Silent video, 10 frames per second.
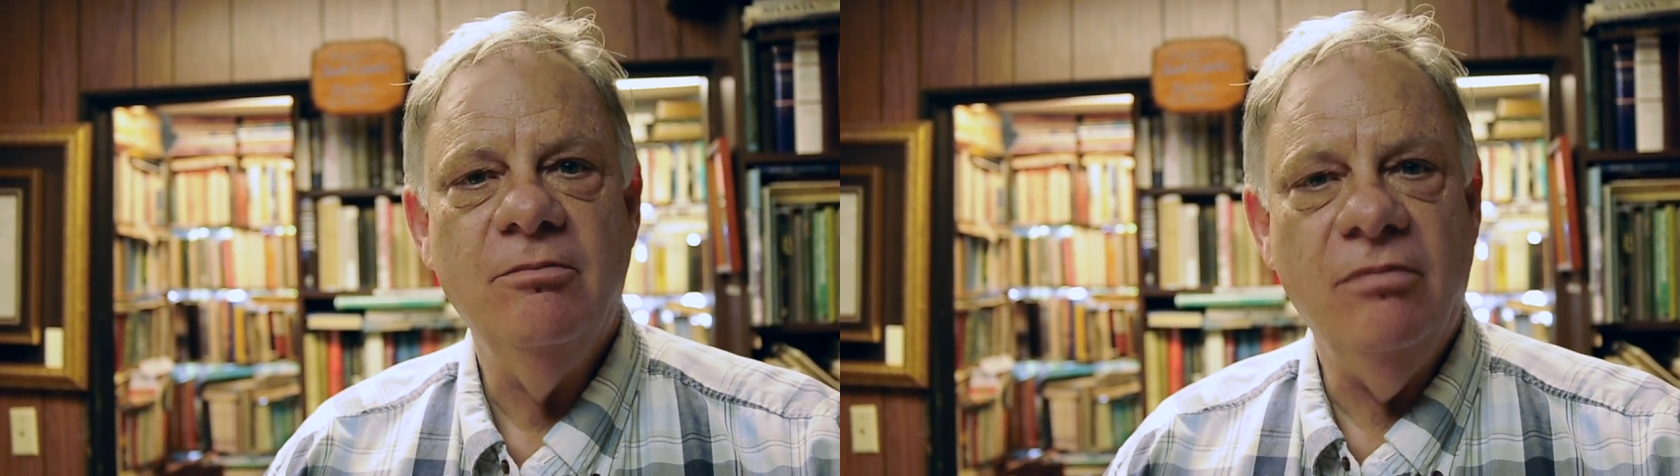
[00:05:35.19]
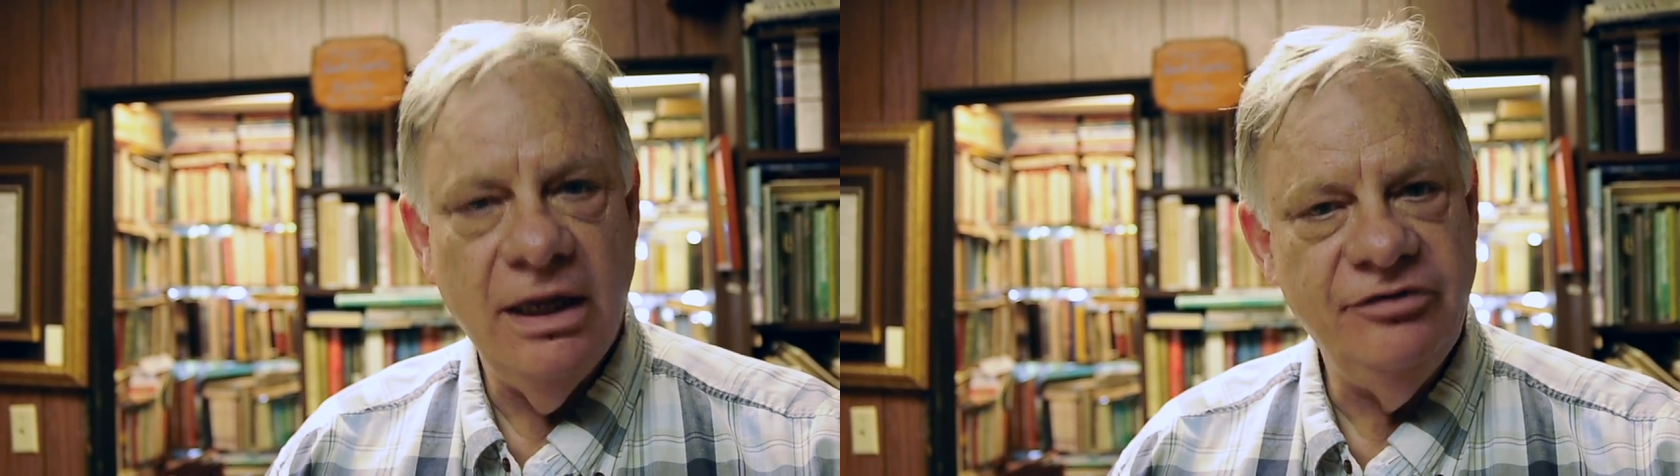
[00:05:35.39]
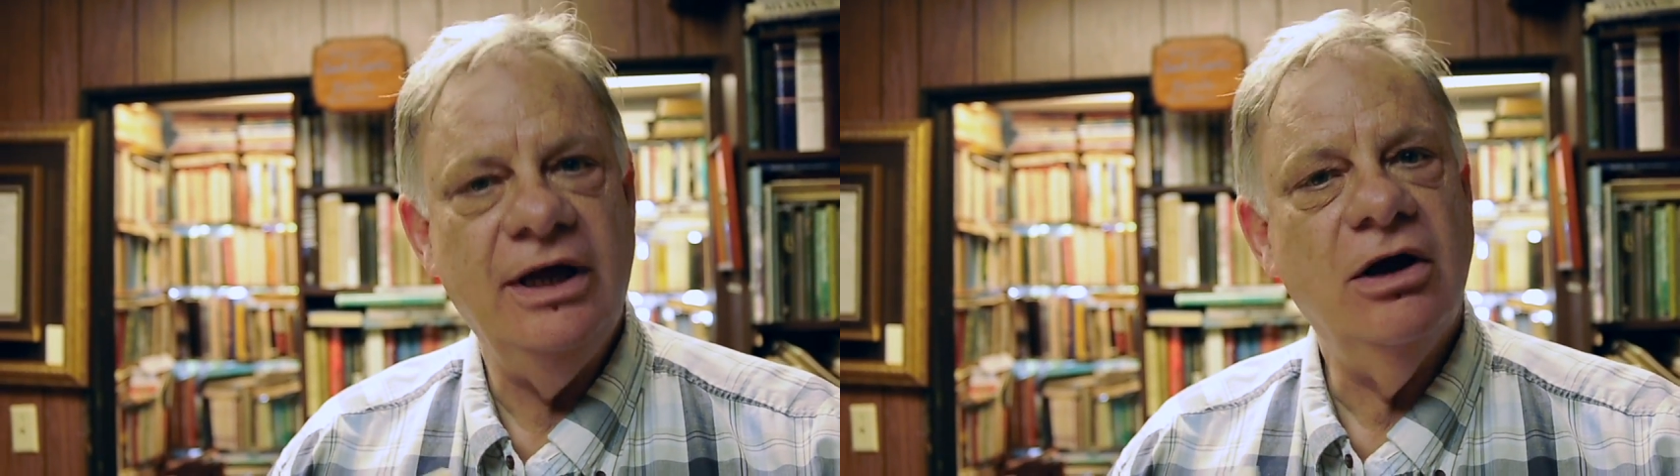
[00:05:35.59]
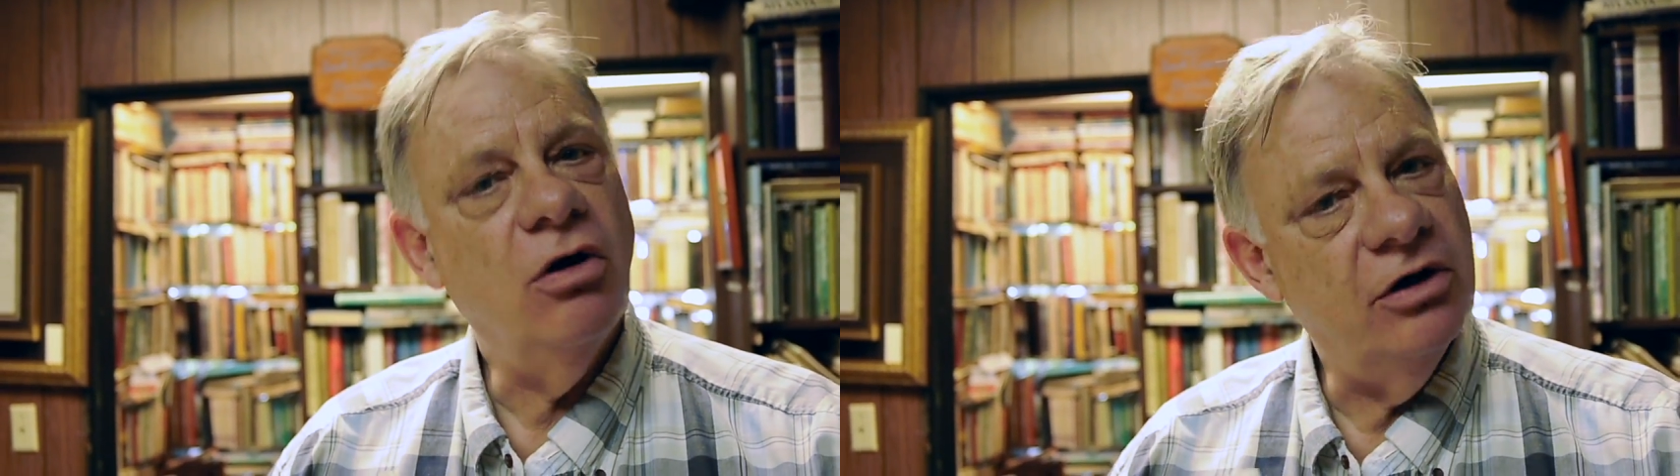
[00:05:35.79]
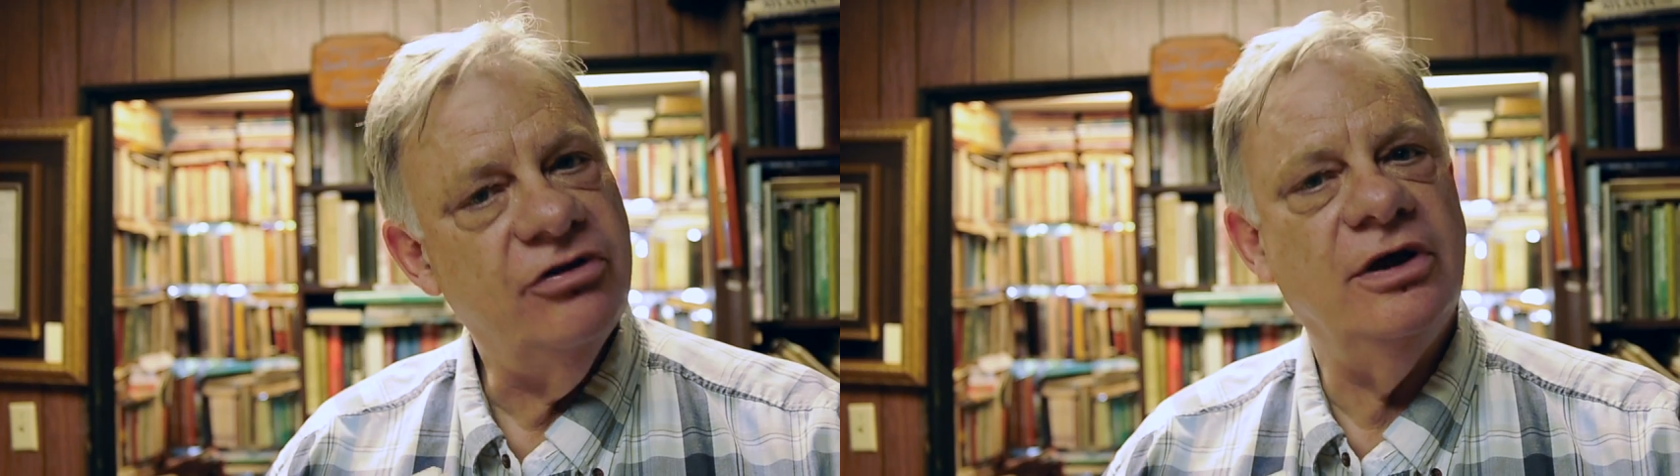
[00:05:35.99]
but they
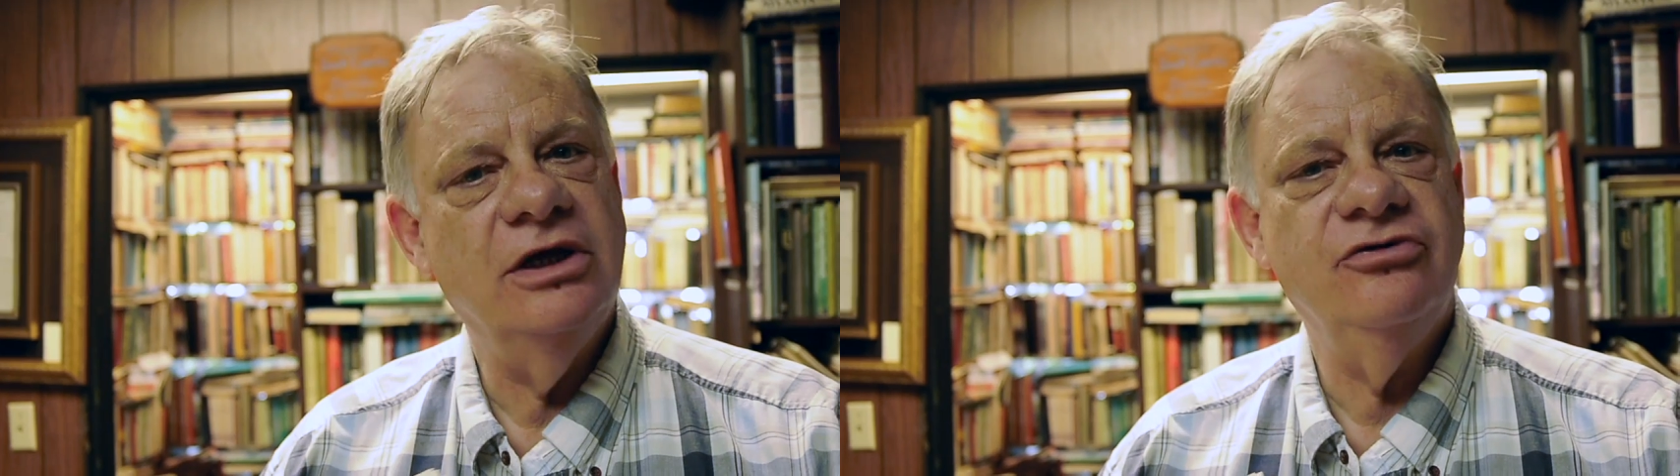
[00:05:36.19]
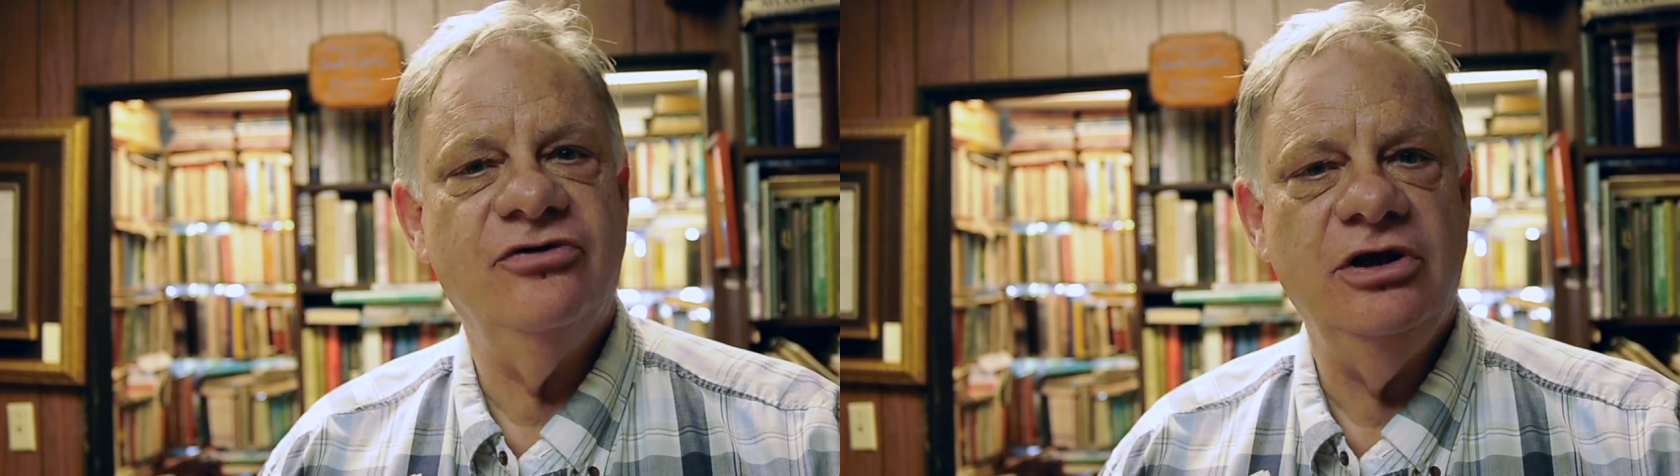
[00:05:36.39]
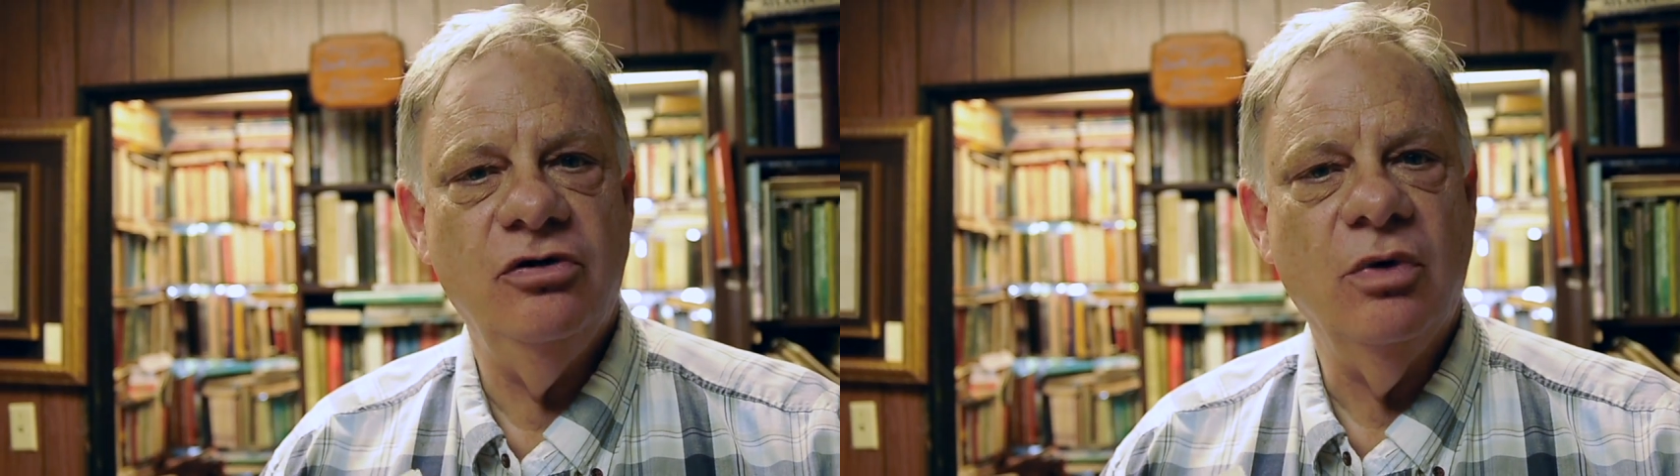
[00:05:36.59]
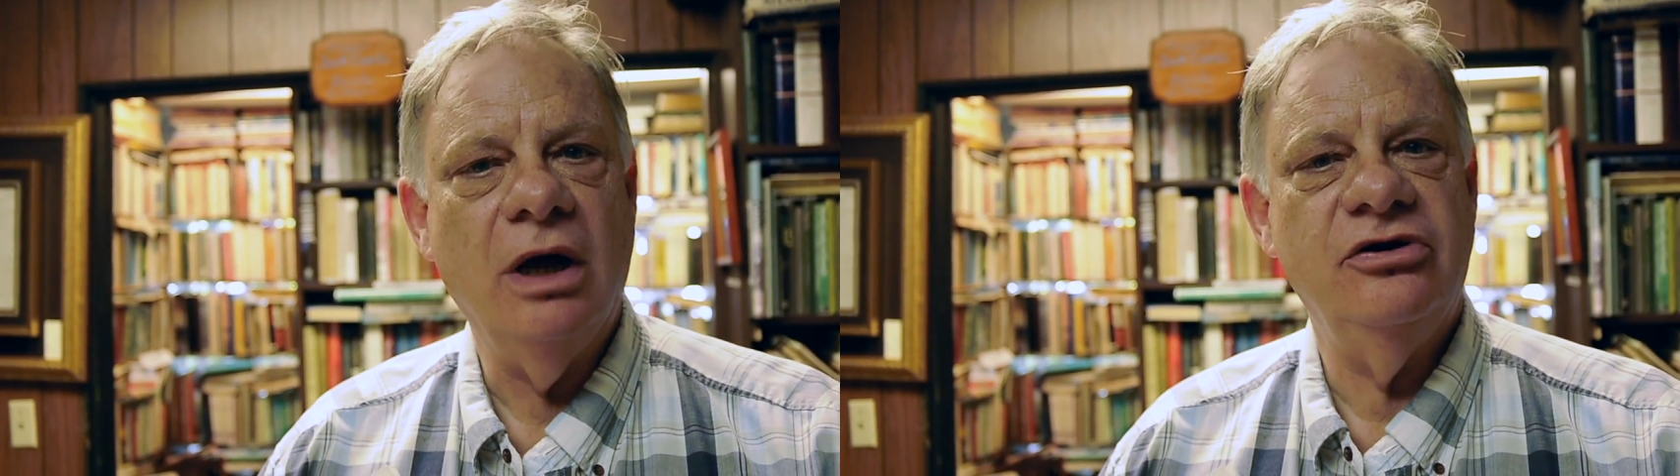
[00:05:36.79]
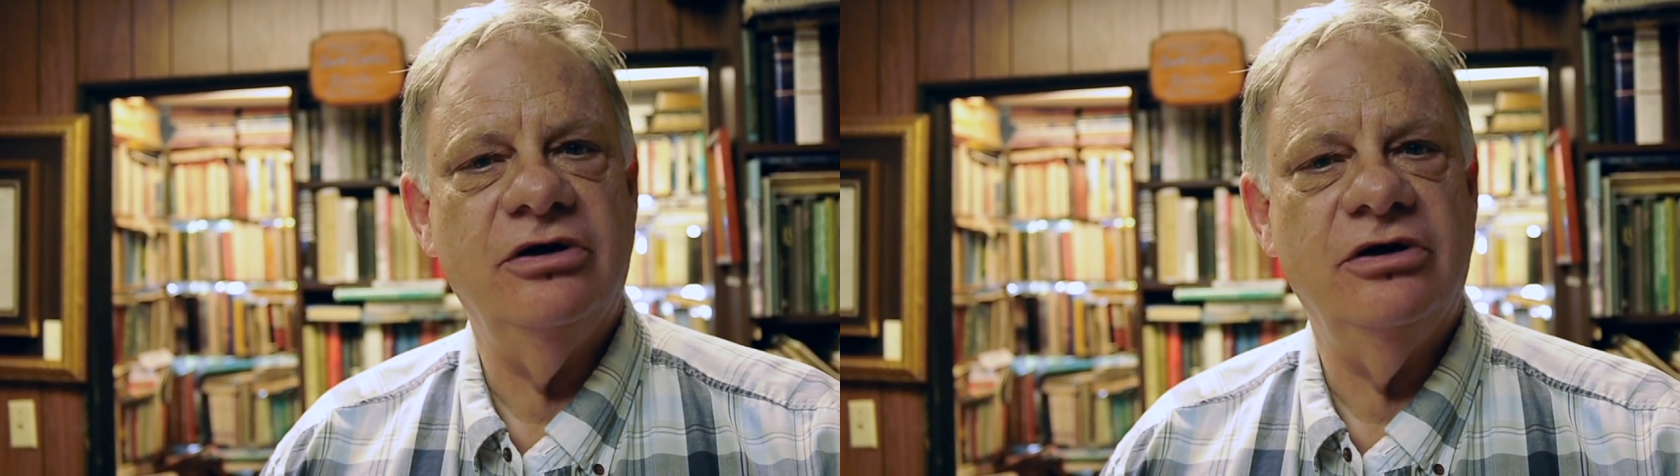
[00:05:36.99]
are things that you ought